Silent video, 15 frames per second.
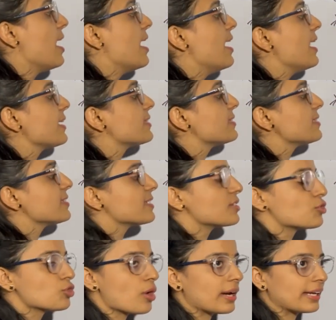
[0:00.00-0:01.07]
Next is
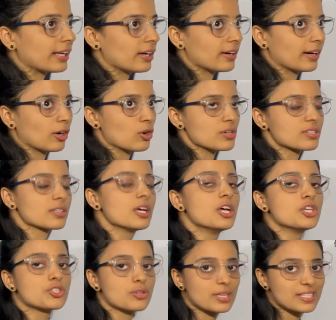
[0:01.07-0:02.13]
historical records.
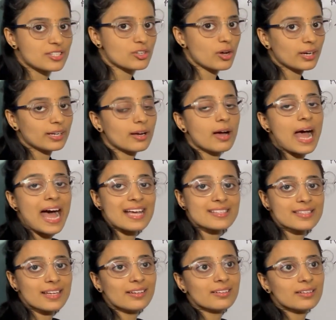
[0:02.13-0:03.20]

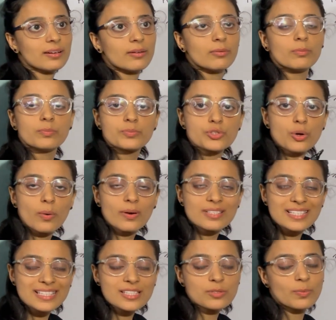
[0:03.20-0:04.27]
So
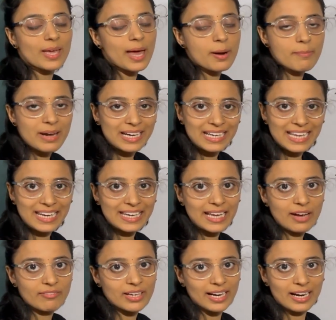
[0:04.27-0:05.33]
since we are maintaining
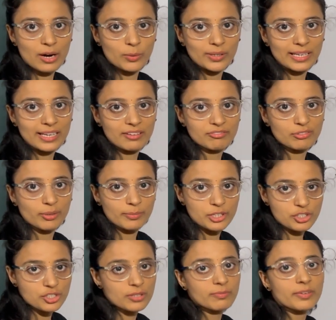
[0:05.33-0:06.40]
our accounting
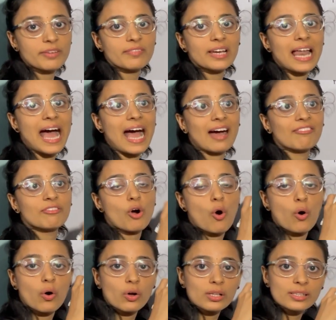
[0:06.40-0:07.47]
information, we will have
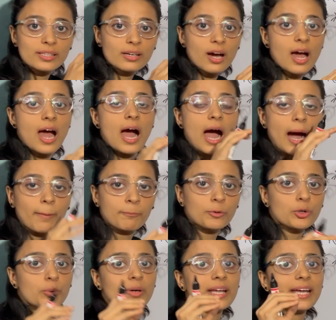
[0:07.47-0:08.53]
all the
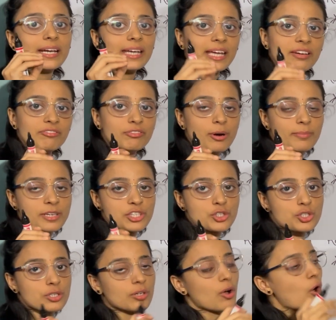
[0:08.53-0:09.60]
up-to-date
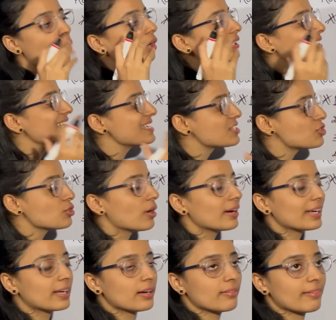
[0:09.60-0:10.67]
information, all the
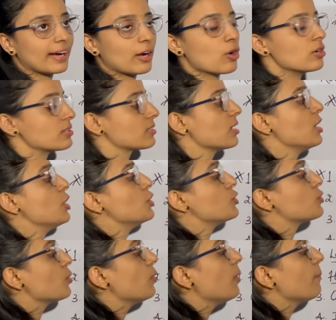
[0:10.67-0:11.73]
historical records.
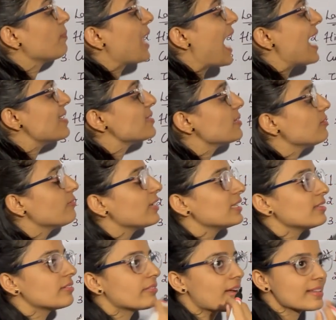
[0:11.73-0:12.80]
So as and when
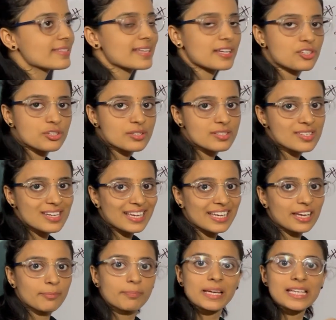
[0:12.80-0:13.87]
the transaction is
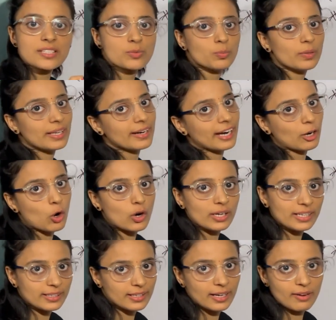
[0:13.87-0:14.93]
taking place, we record
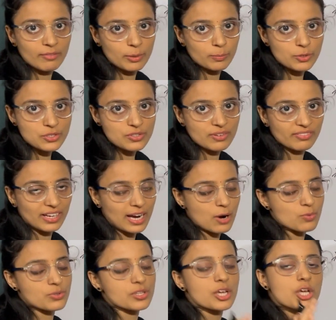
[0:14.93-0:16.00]
it in our books of
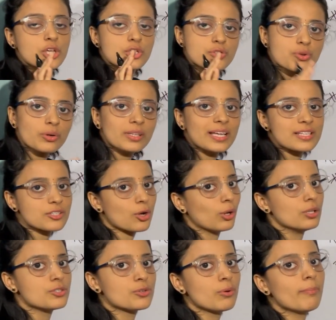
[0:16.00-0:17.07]
accounts. So there's
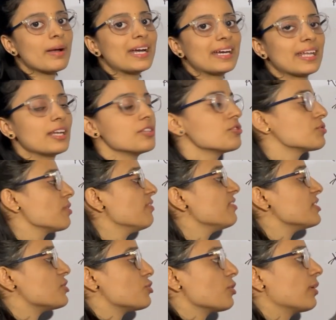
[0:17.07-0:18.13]
also maintenance of
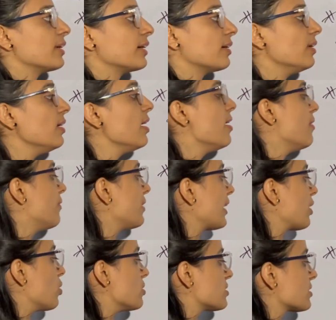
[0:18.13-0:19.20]
historical
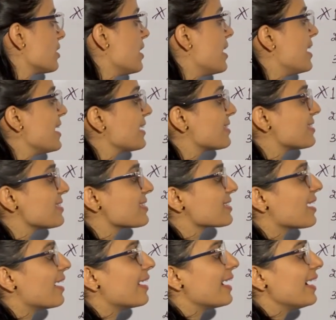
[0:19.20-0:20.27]
records. Next is
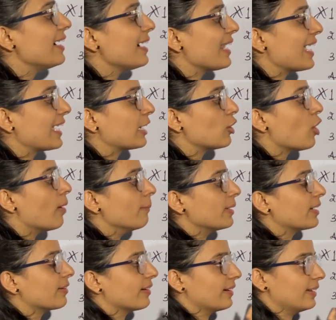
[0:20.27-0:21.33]
current
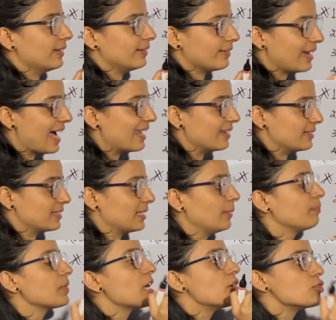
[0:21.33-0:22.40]
economic reality.
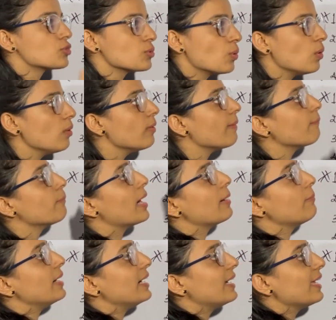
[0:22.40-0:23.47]
So by
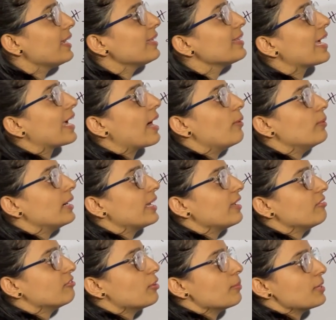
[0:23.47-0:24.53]
maintaining the accounting
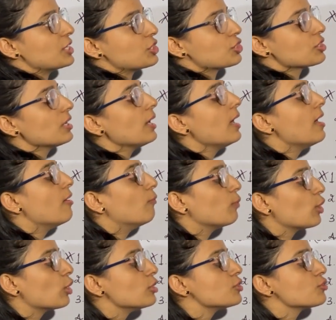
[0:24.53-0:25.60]
information,
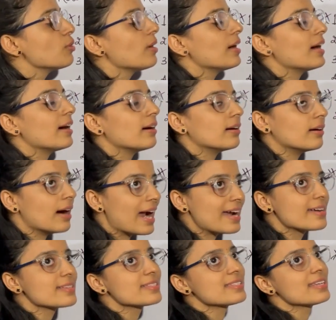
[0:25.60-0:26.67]
we also
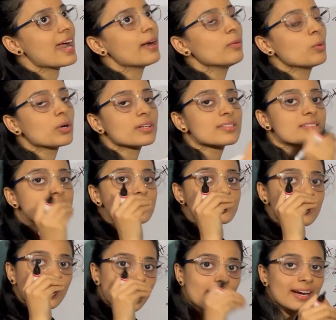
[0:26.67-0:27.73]
understand what is
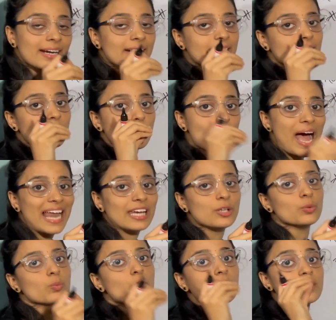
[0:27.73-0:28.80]
the current
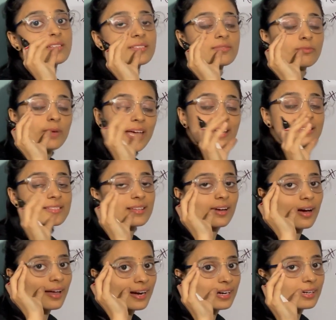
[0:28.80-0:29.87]
value, where is the
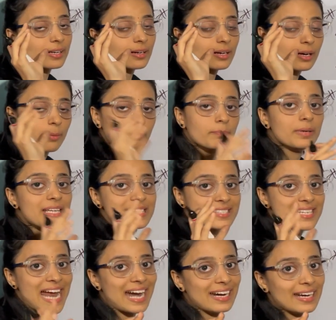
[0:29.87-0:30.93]
current company
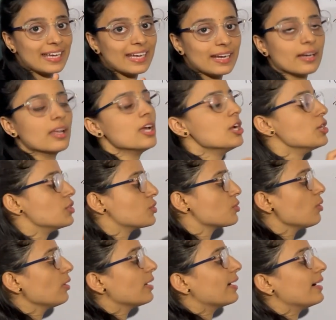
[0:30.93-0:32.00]
standing in.
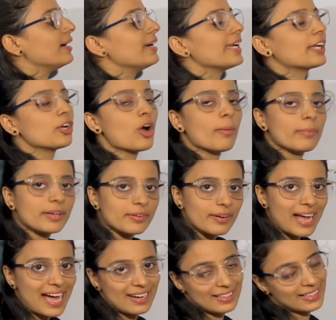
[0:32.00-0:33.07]
So current economic
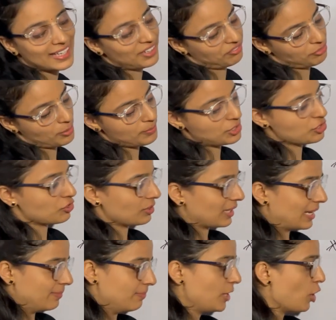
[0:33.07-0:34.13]
reality information
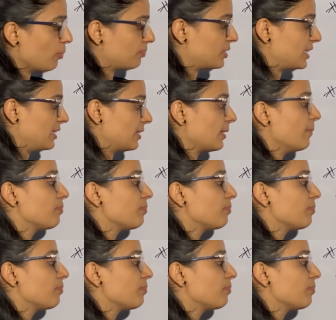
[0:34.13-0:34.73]
can be obtained.